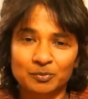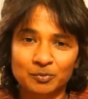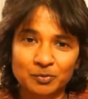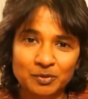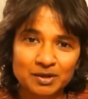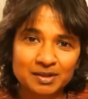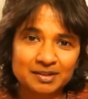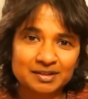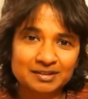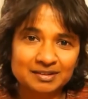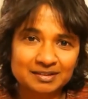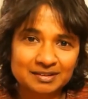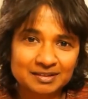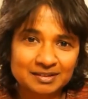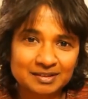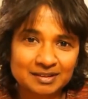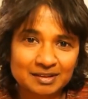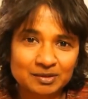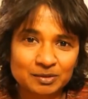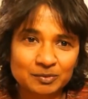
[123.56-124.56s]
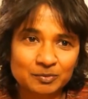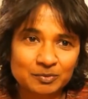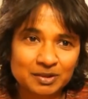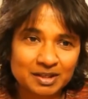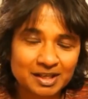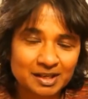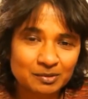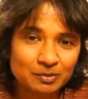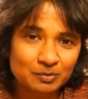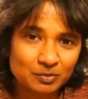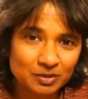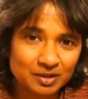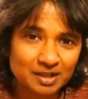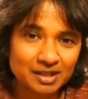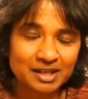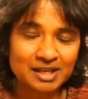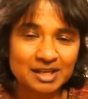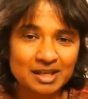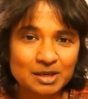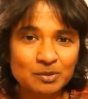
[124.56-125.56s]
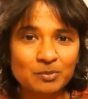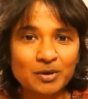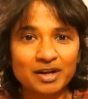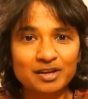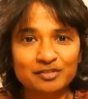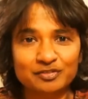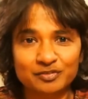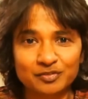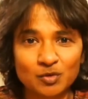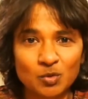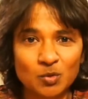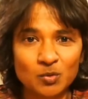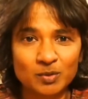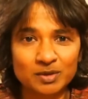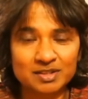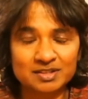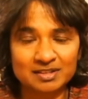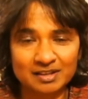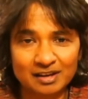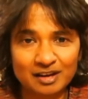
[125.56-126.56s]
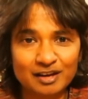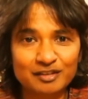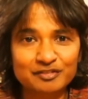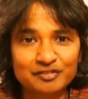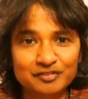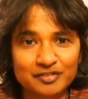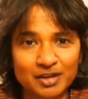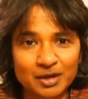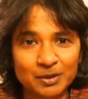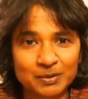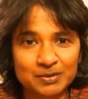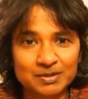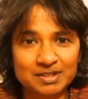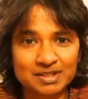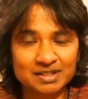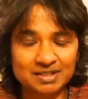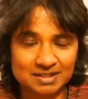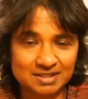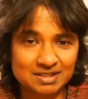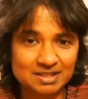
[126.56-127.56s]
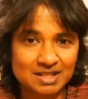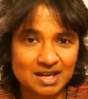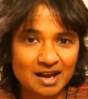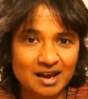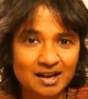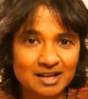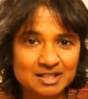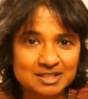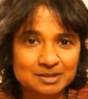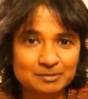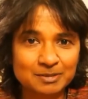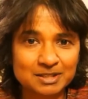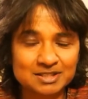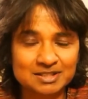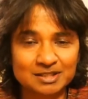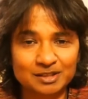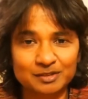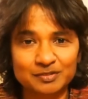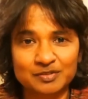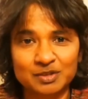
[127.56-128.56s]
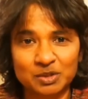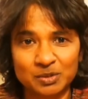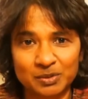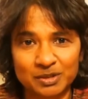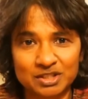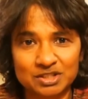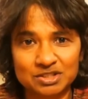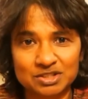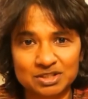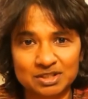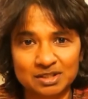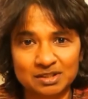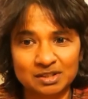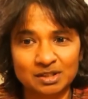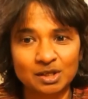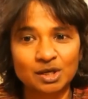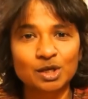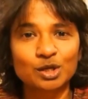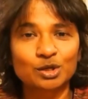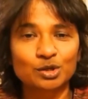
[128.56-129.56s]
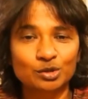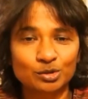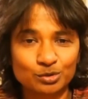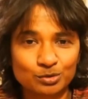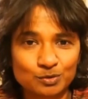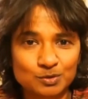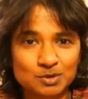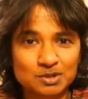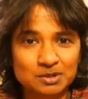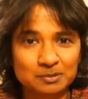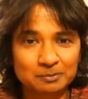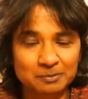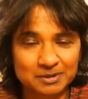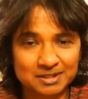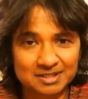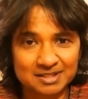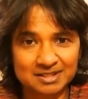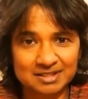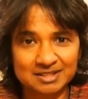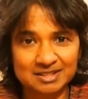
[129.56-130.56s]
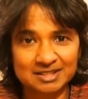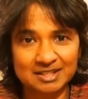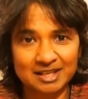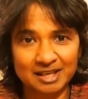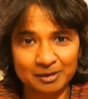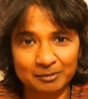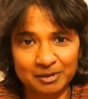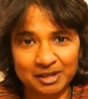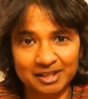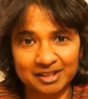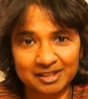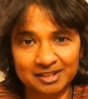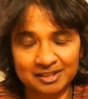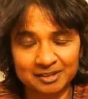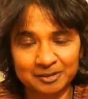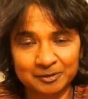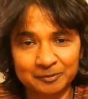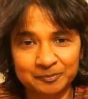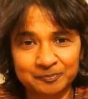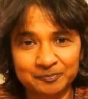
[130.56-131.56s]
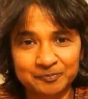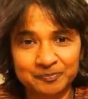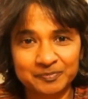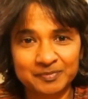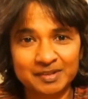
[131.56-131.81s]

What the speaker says: Well, the key way forward that I've found is to ask myself the question, whose business am I in?